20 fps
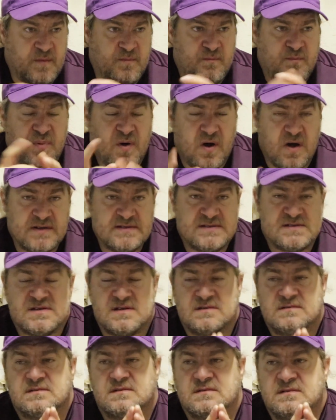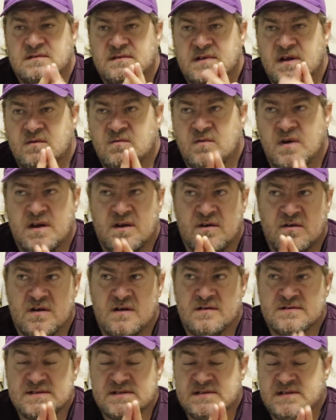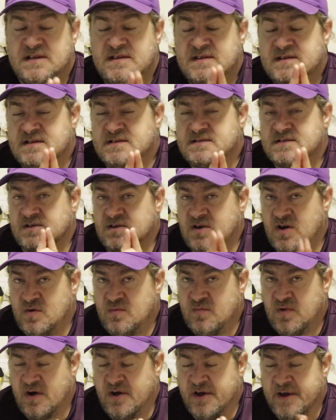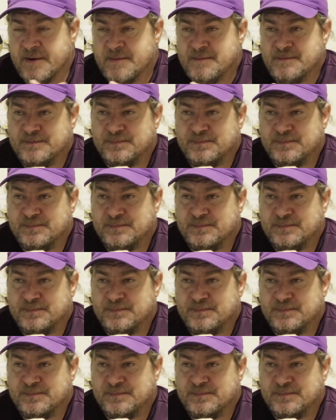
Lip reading: the pods that Wayne grows is anything to go by,